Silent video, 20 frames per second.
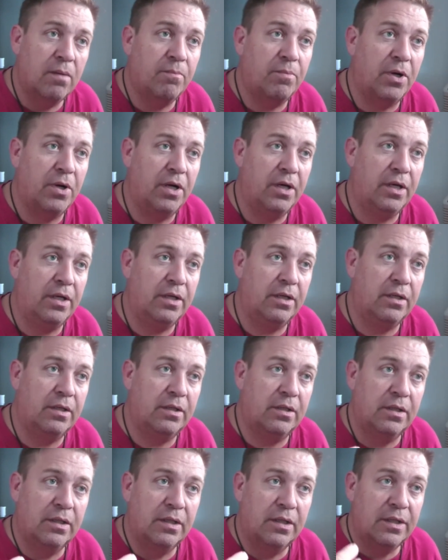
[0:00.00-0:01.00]
But
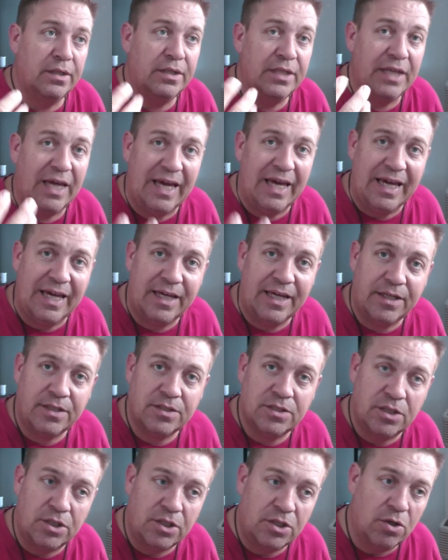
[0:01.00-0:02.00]
the
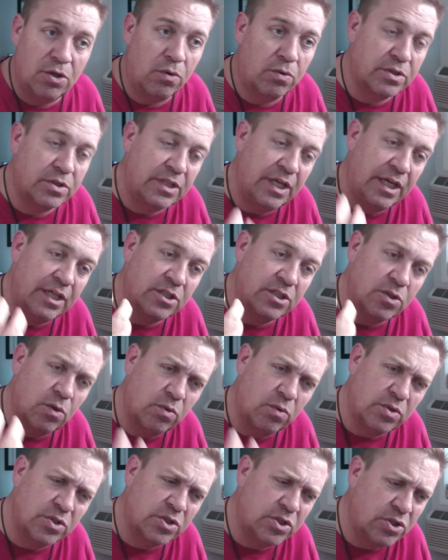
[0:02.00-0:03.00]
eggs, the yolks taste
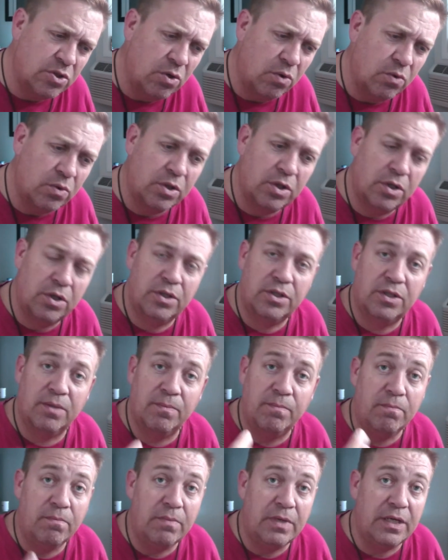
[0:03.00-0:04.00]
so so good. The
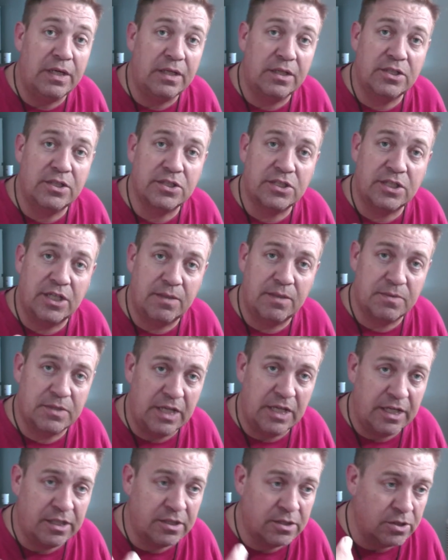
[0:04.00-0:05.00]
meat just keeps
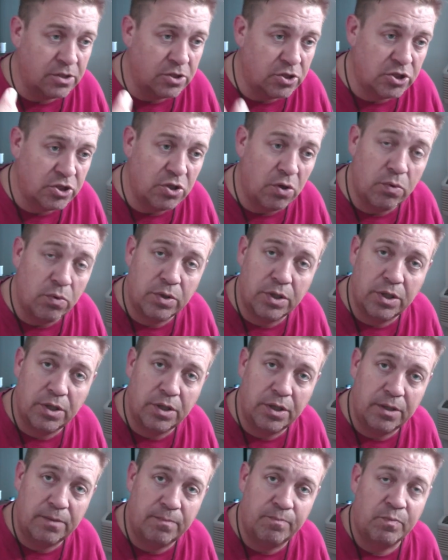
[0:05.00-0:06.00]
tasting so
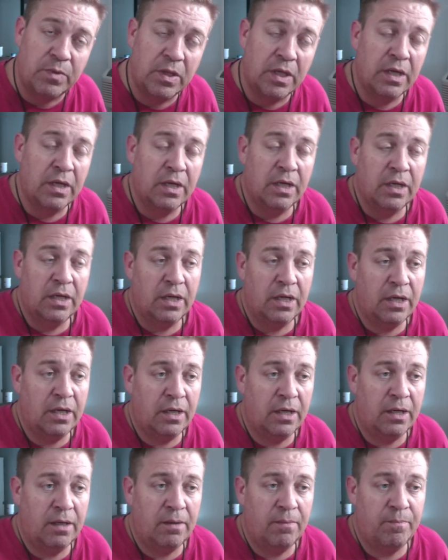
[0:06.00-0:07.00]
good.
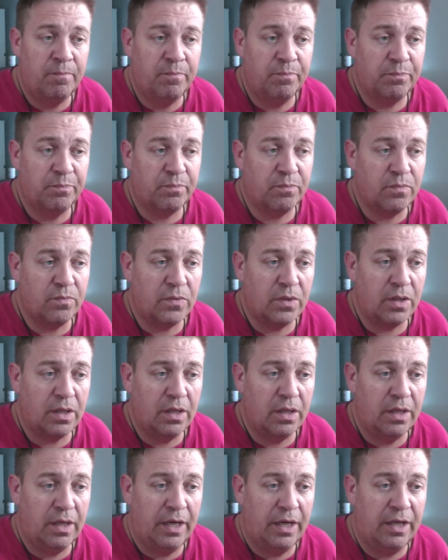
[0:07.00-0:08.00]
Um,
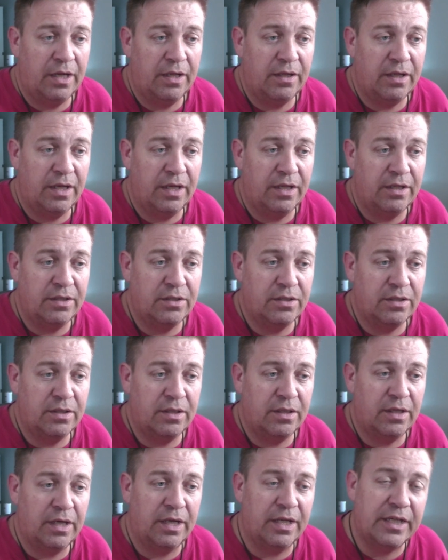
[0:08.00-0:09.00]
and and
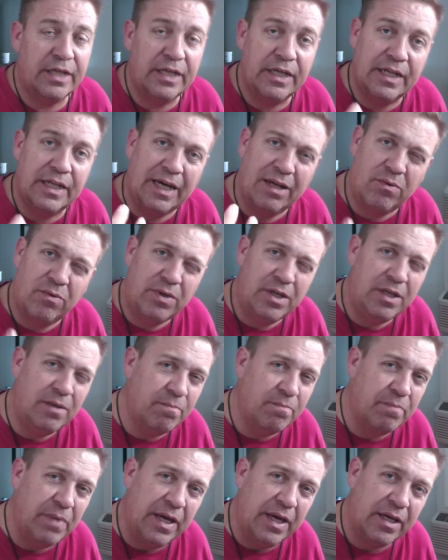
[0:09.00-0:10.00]
and again, I don't
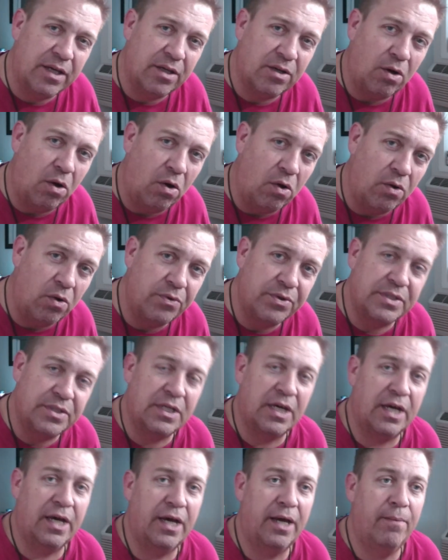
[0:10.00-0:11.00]
eat bacon all the
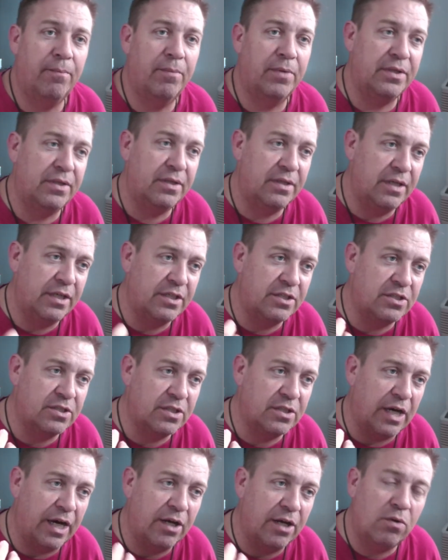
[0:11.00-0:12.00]
time, but
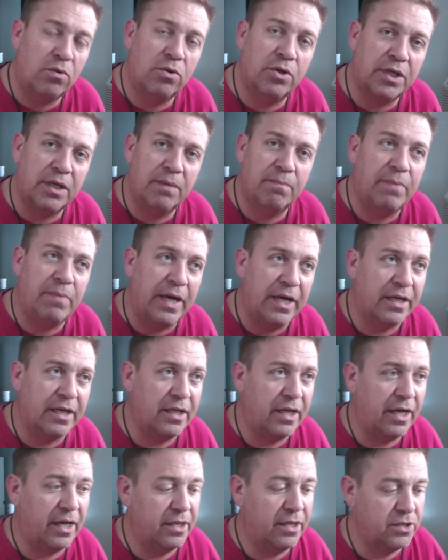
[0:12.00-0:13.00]
it's I don't look at
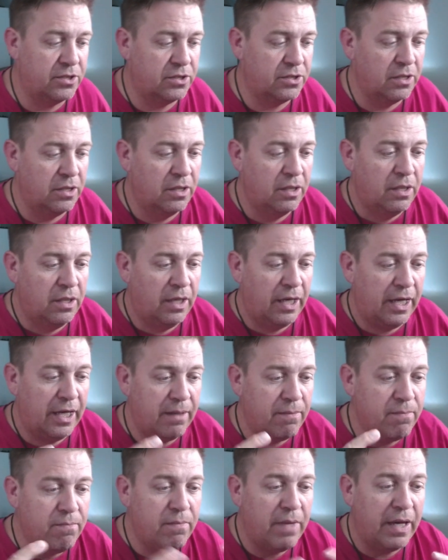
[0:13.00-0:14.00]
bacon as
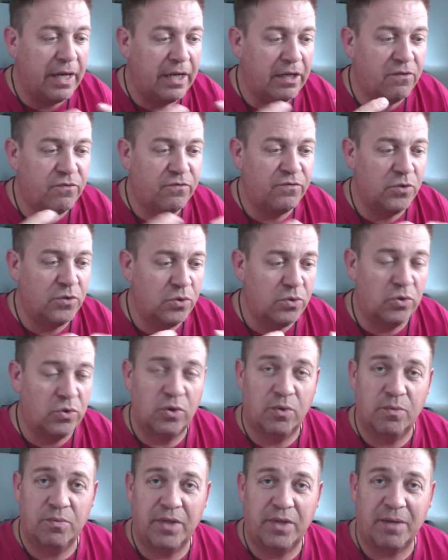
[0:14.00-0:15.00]
a main food
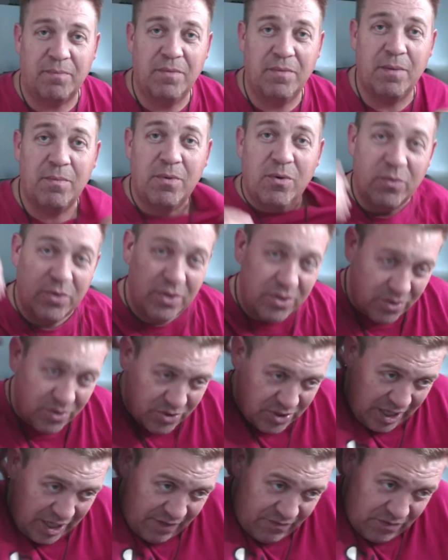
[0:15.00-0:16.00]
group. Like remember when you
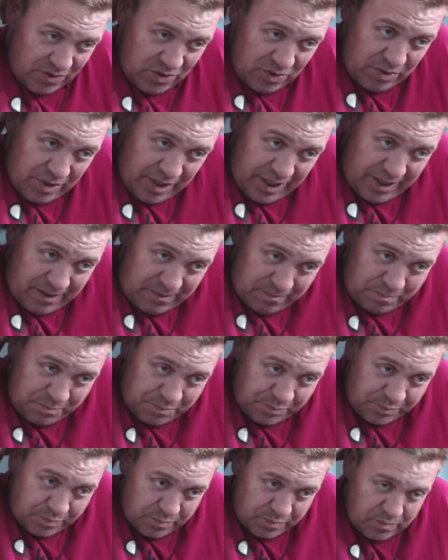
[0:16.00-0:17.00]
used to have to do like
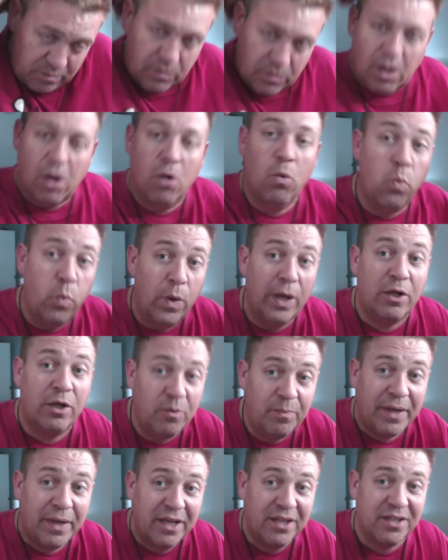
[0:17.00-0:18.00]
a
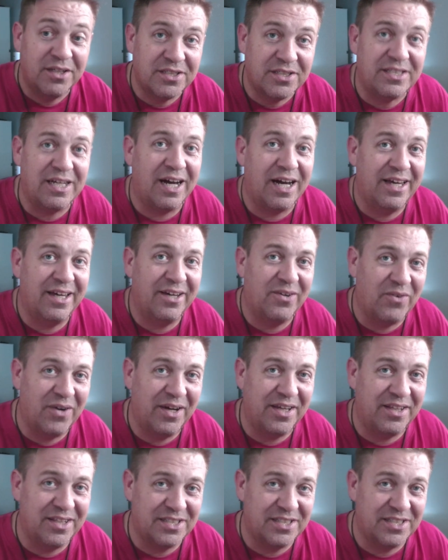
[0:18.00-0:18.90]
well-balanced diet, right?